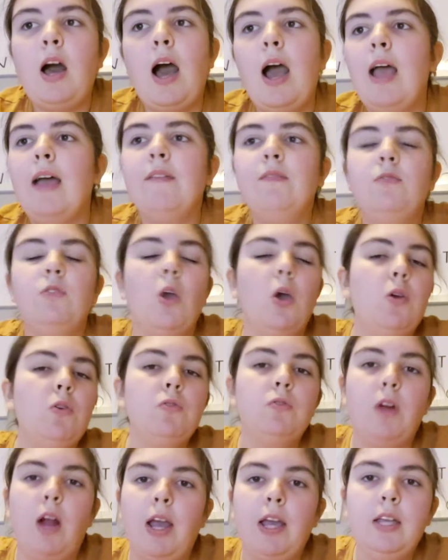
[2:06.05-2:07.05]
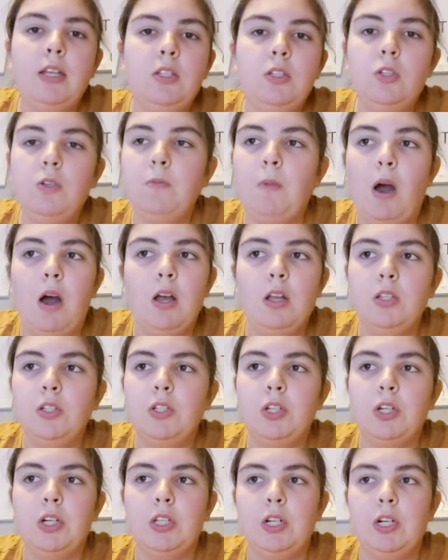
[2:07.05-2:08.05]
I have no right to
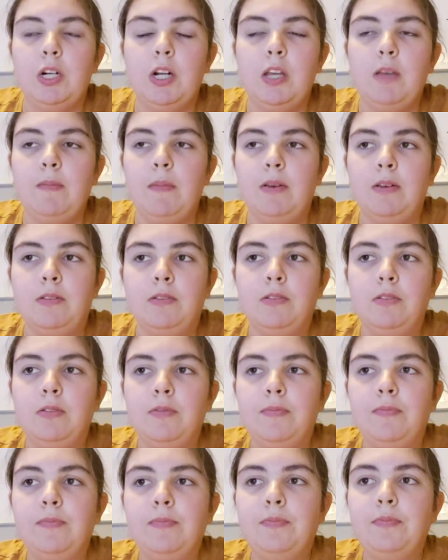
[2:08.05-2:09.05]
monitor their emails.